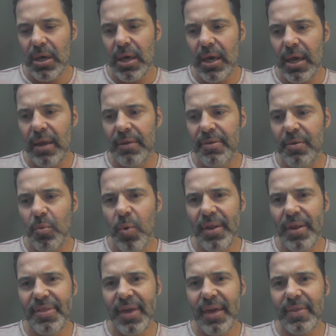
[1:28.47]
And the
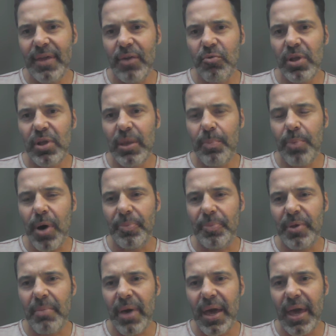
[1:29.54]
one thing that really popped
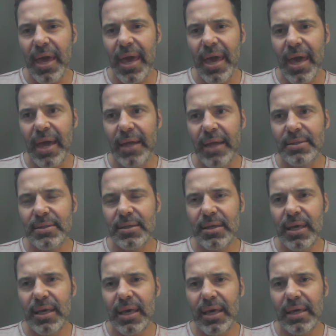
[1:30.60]
in my head
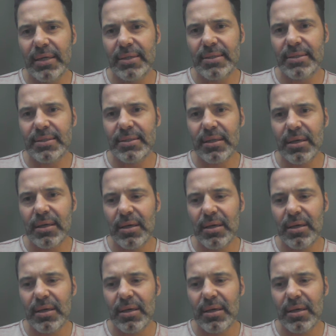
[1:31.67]
is